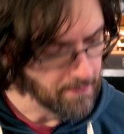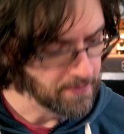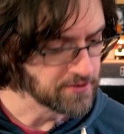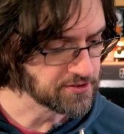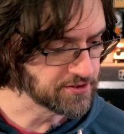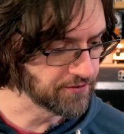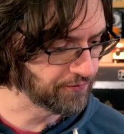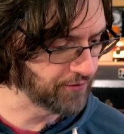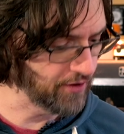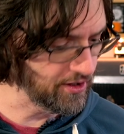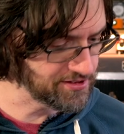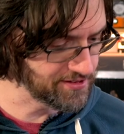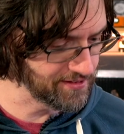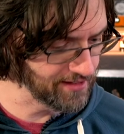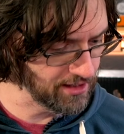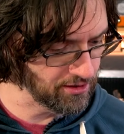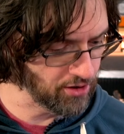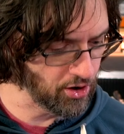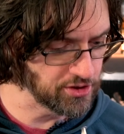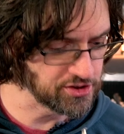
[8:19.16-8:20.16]
So first
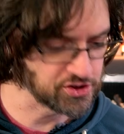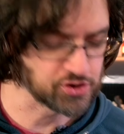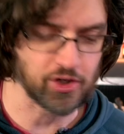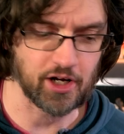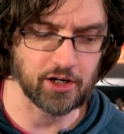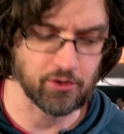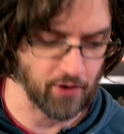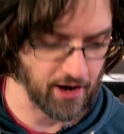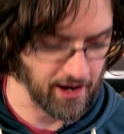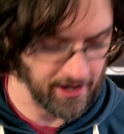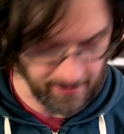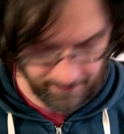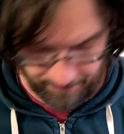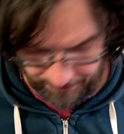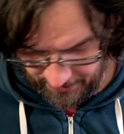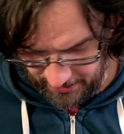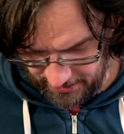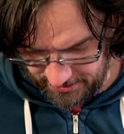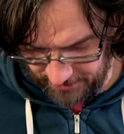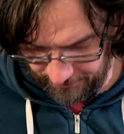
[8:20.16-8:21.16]
thing I noticed straight away,
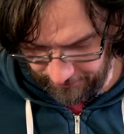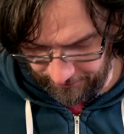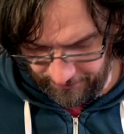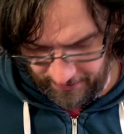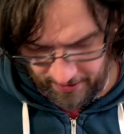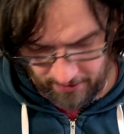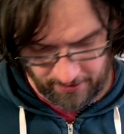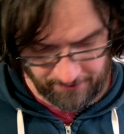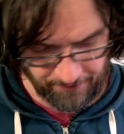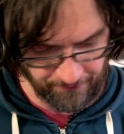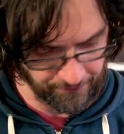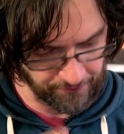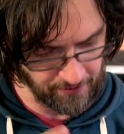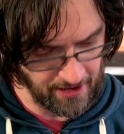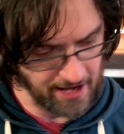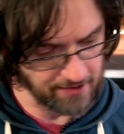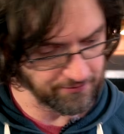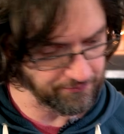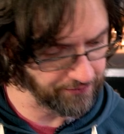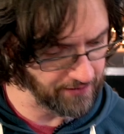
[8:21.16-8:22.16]
it's a very
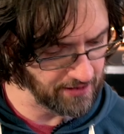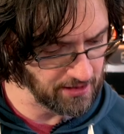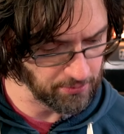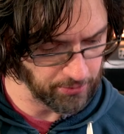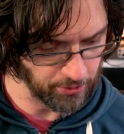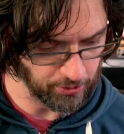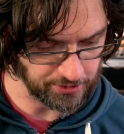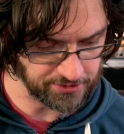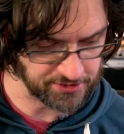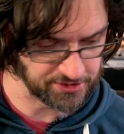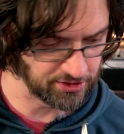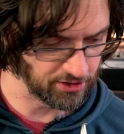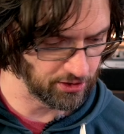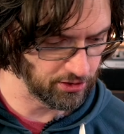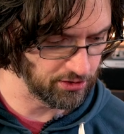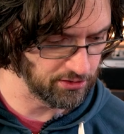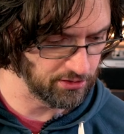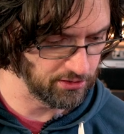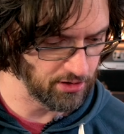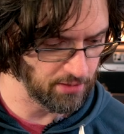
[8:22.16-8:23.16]
flat fingerboard,
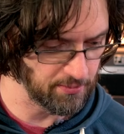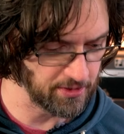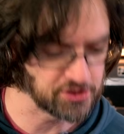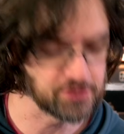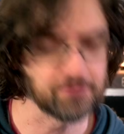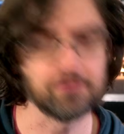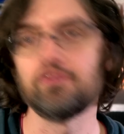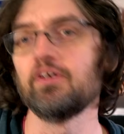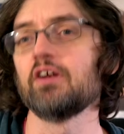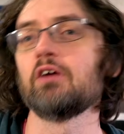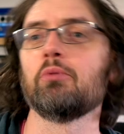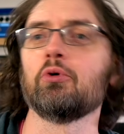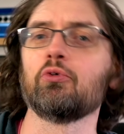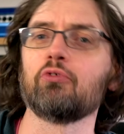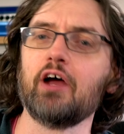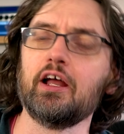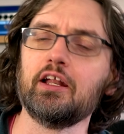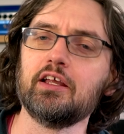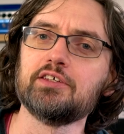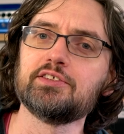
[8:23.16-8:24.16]
so not much of a
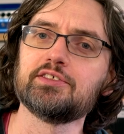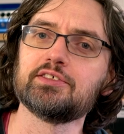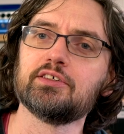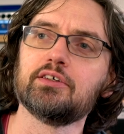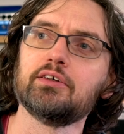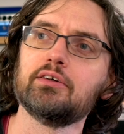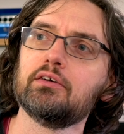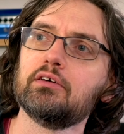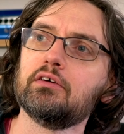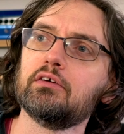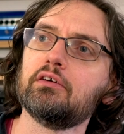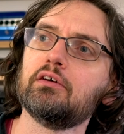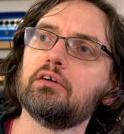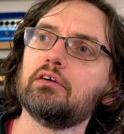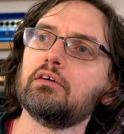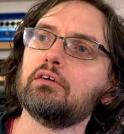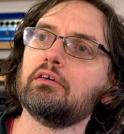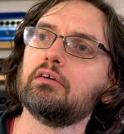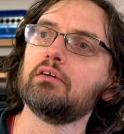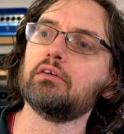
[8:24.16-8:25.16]
fingerboard radius. Hang
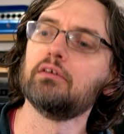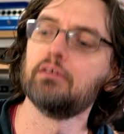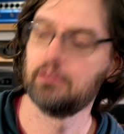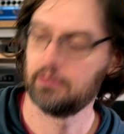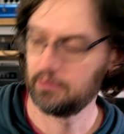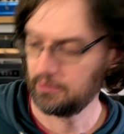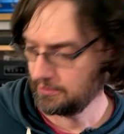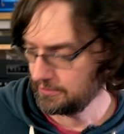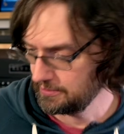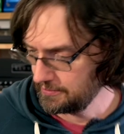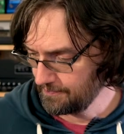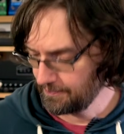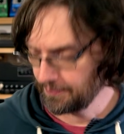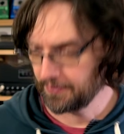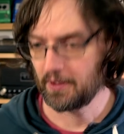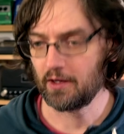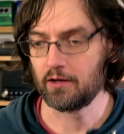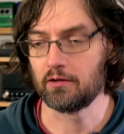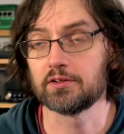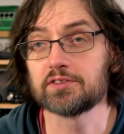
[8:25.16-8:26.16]

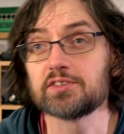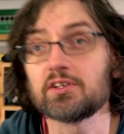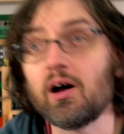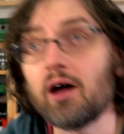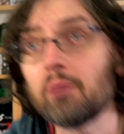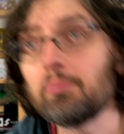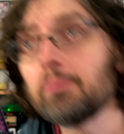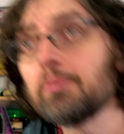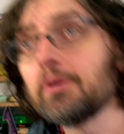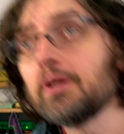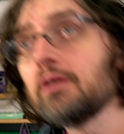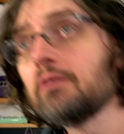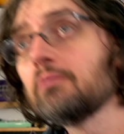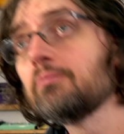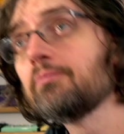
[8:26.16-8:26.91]
on, let's go up a bit.